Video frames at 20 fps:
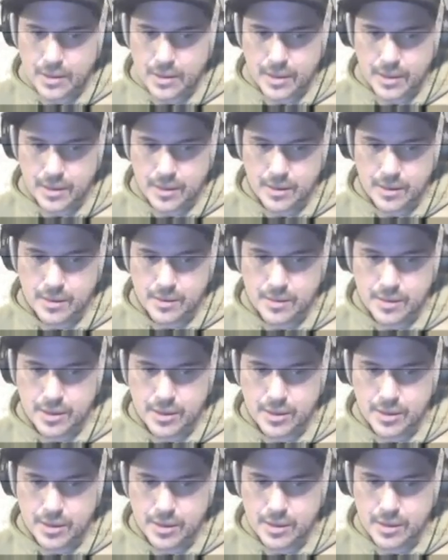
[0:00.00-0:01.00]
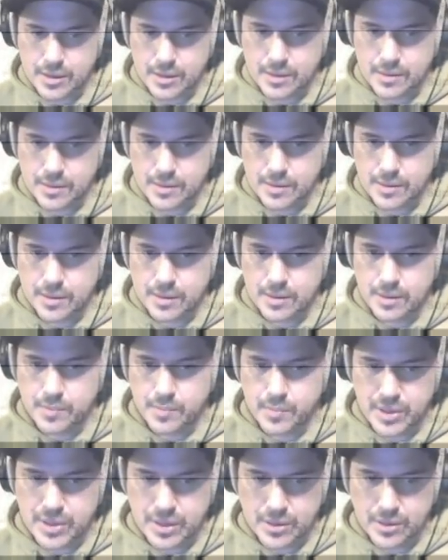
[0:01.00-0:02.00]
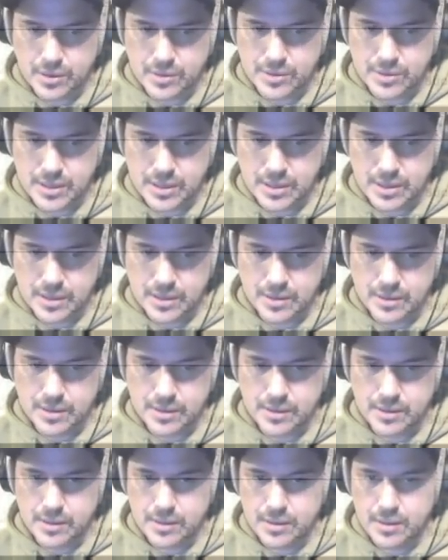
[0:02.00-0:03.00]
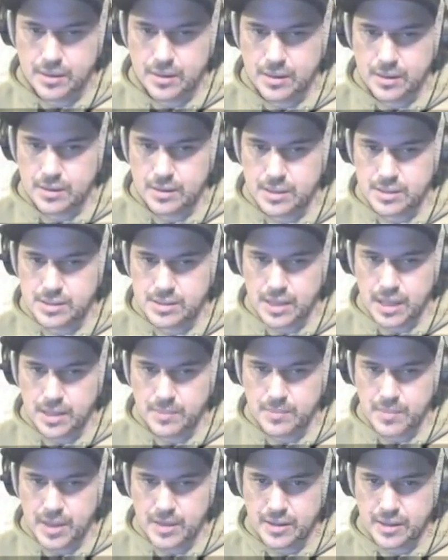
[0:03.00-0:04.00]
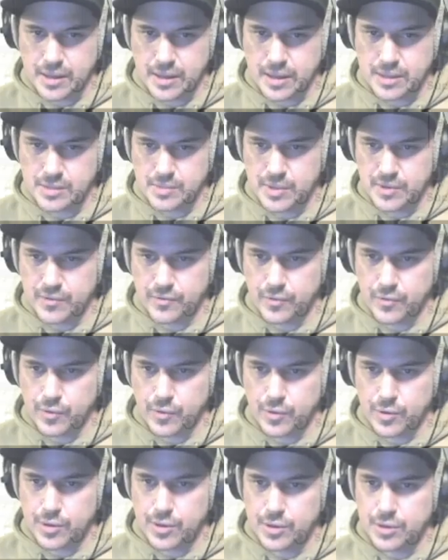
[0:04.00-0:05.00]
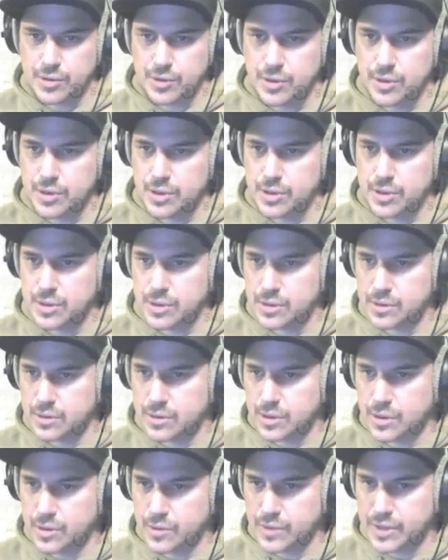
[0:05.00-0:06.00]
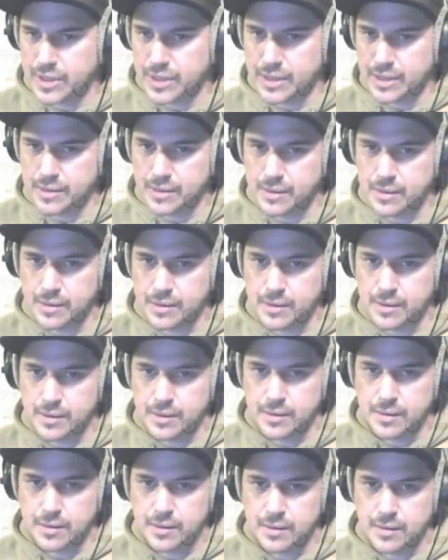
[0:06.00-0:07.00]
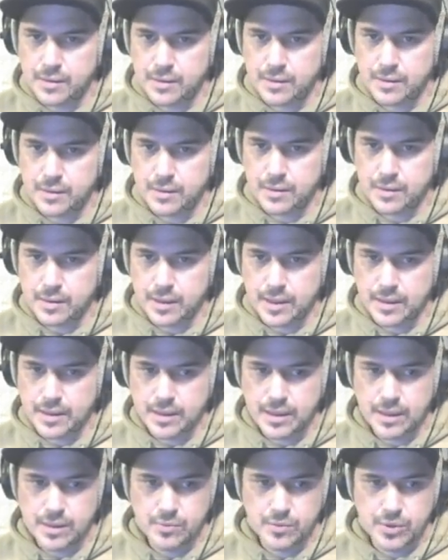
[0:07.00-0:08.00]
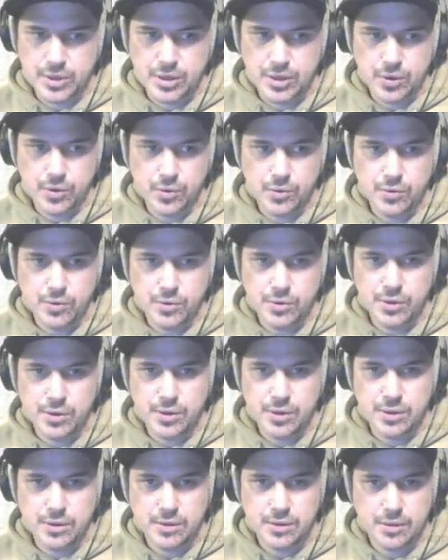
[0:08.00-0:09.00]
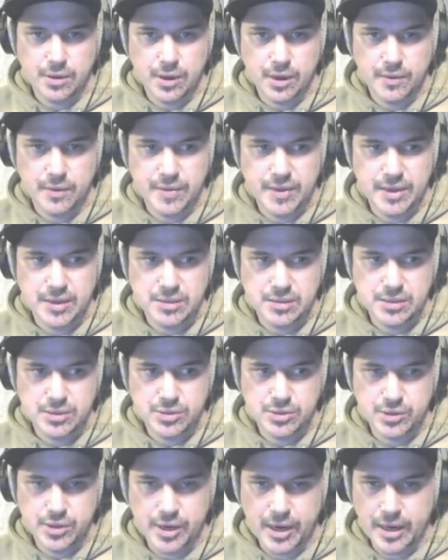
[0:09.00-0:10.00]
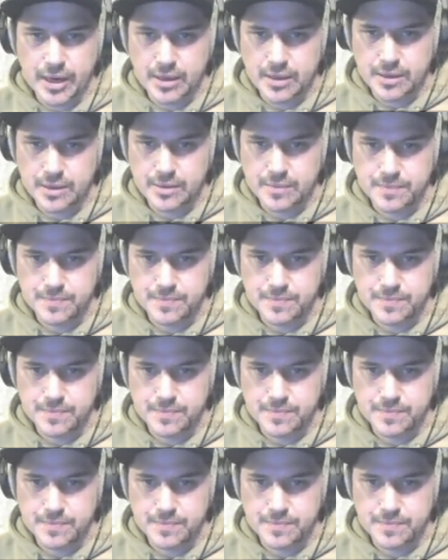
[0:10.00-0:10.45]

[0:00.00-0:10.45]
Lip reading: you're going to be using the same method as before. You'll go in and hit record on this track.